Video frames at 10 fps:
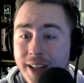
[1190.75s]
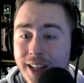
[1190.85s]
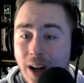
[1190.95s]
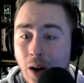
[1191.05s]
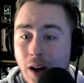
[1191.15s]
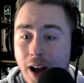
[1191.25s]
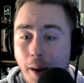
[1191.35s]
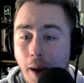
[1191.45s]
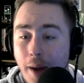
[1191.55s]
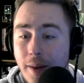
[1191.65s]

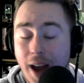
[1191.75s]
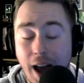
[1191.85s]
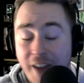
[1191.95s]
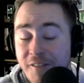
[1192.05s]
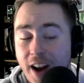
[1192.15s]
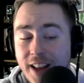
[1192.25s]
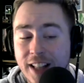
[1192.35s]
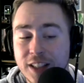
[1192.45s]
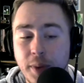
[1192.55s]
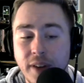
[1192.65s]
I find
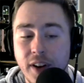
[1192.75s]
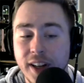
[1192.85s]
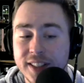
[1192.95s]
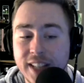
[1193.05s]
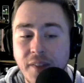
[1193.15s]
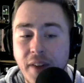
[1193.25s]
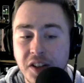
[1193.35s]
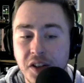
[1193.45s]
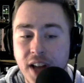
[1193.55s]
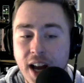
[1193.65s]
that to be a very safe
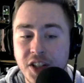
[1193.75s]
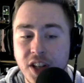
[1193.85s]
exercise.